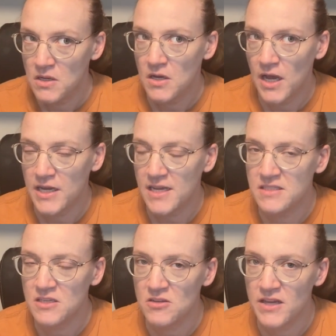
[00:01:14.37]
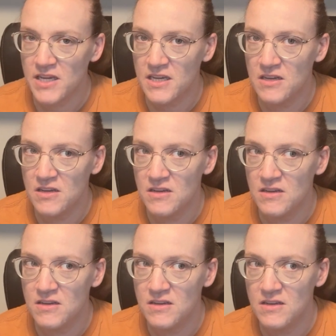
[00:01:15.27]
I guess they're like
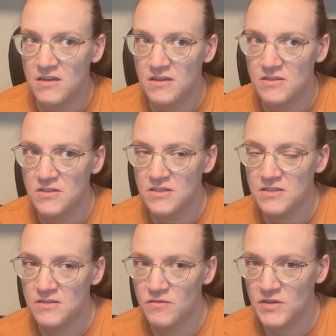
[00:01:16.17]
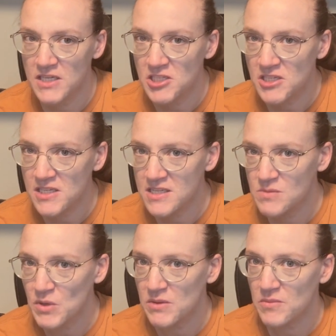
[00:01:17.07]
finishes,
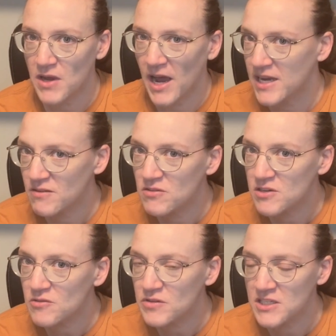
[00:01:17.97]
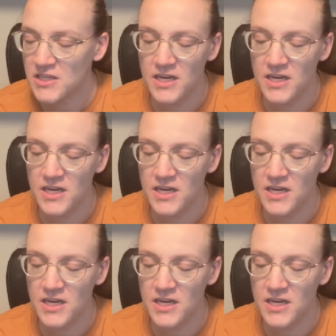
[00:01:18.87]
but kind of little finish.